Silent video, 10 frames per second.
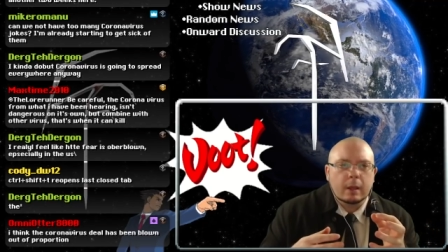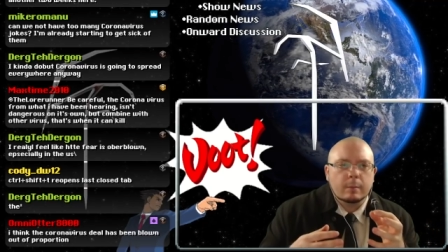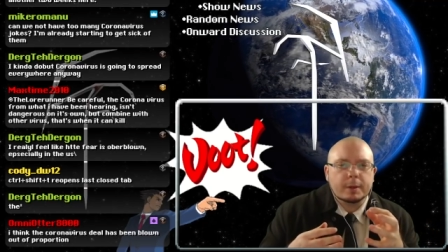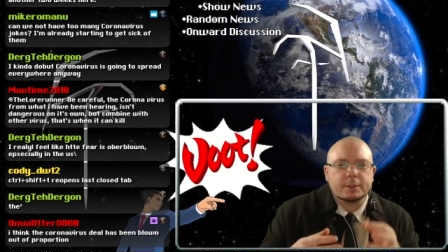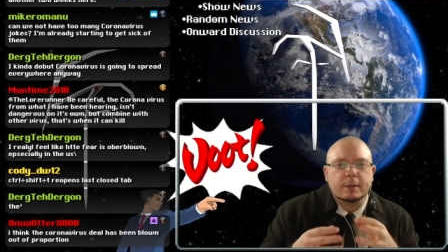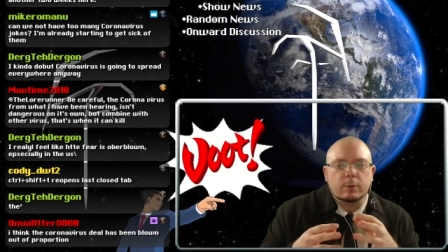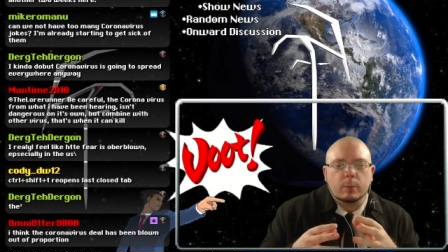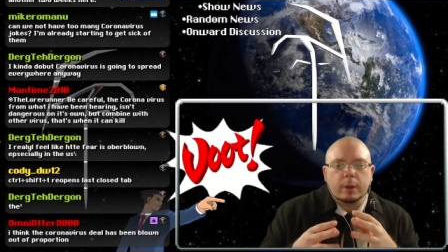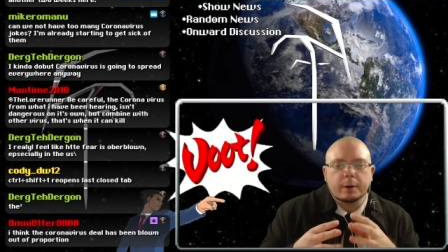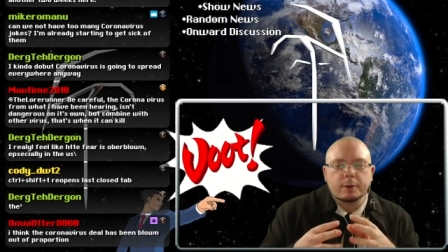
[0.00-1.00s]
But instead what
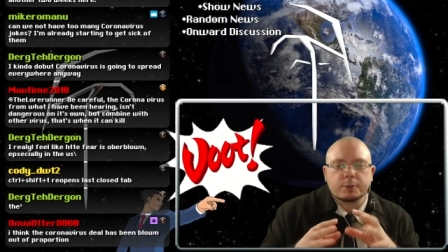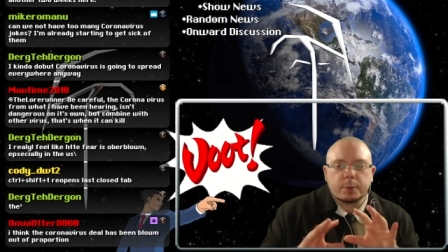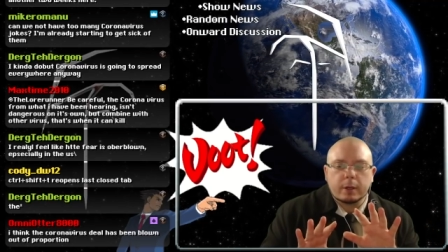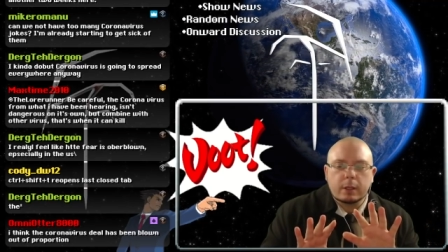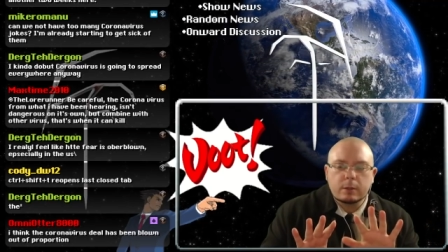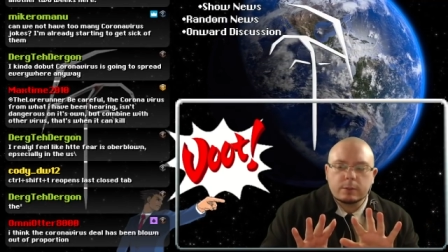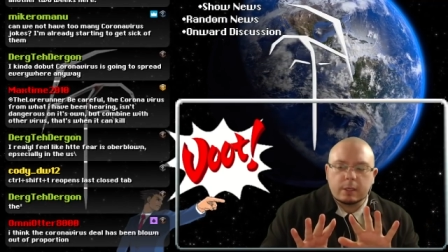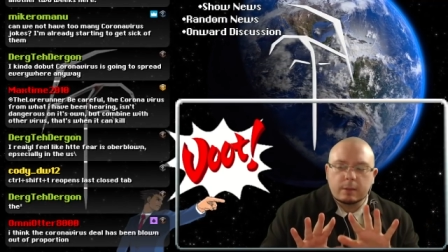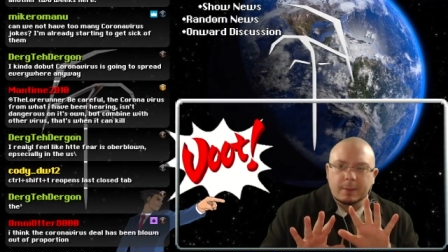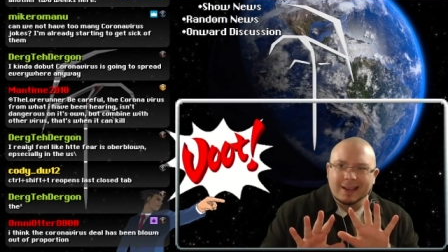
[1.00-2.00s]
we're going to do is we're going to use
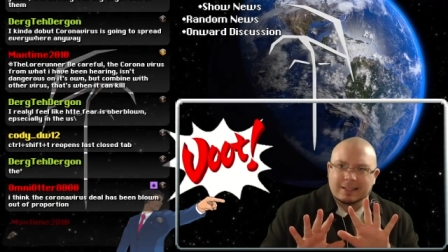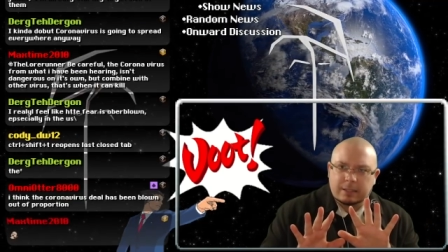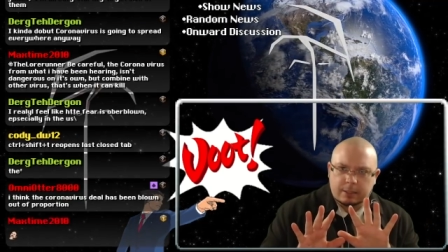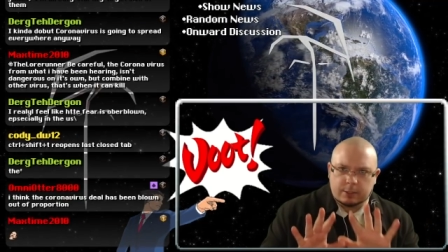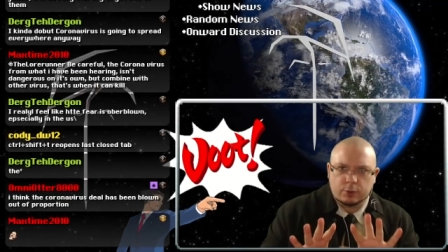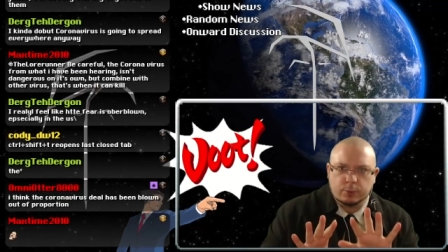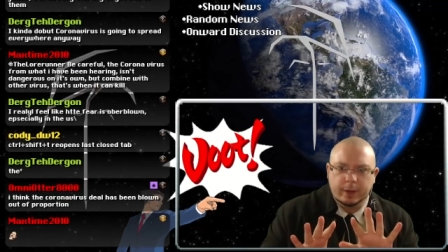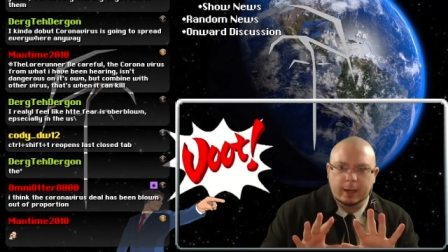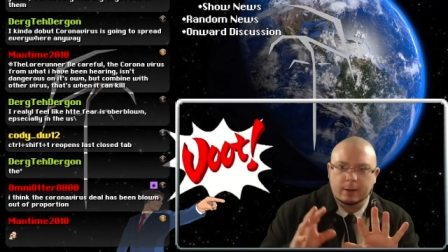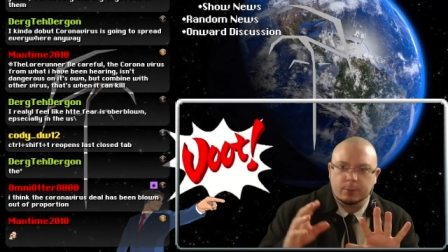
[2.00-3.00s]
him as the
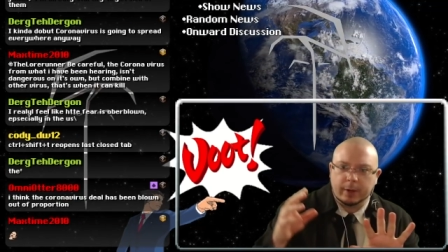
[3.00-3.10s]
screen, and we're